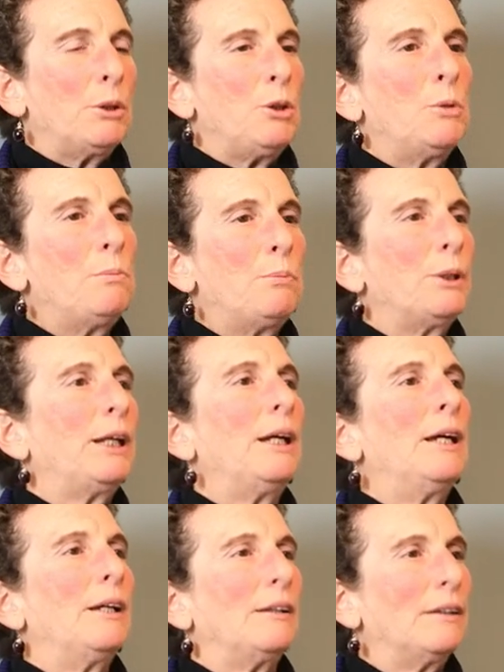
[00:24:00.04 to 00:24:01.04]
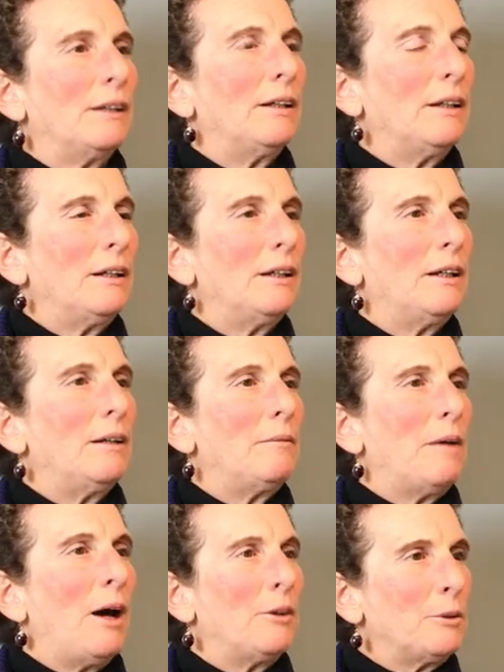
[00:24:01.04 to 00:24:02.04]
you bring in
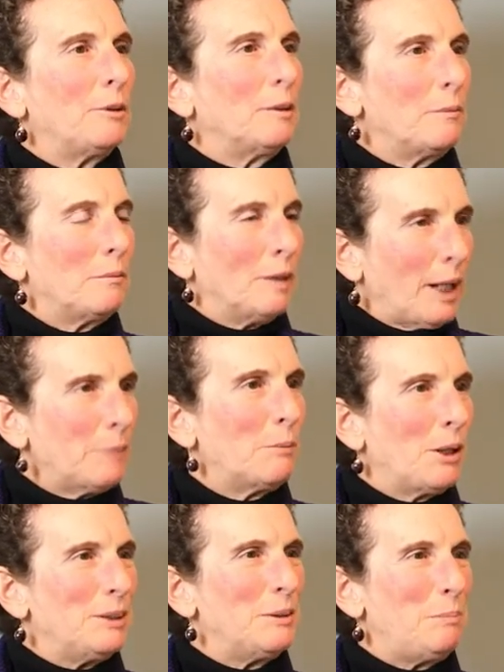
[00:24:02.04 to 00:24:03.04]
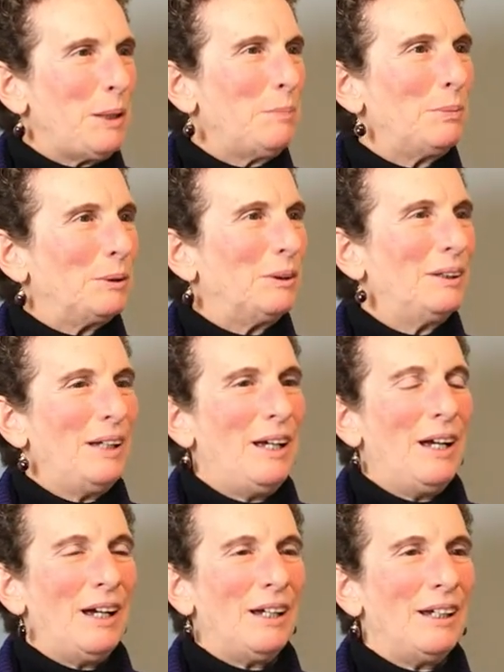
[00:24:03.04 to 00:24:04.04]
other like-minded people
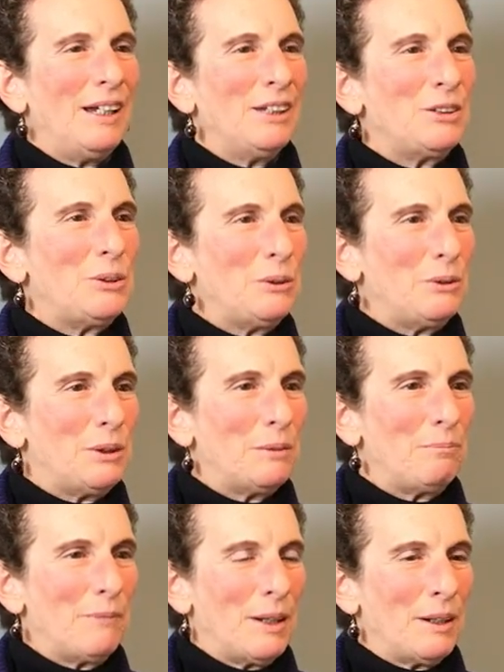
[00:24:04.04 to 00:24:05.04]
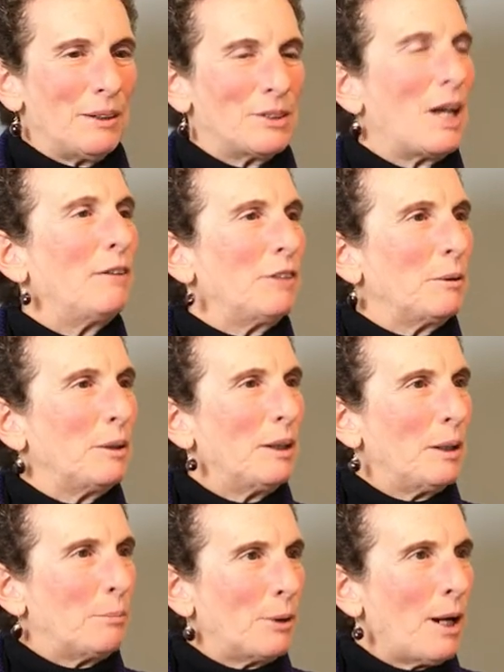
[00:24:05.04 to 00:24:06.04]
into the solving
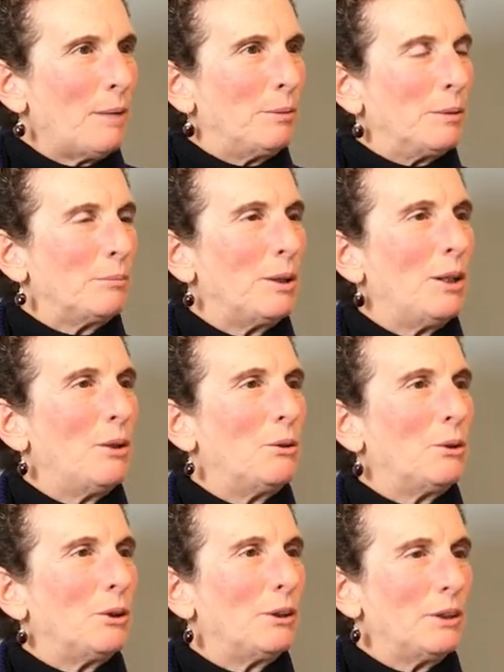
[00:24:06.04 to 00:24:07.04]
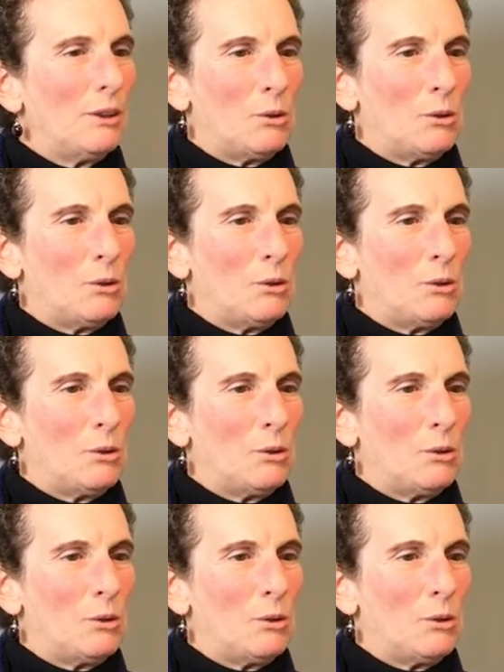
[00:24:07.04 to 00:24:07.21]
a problem or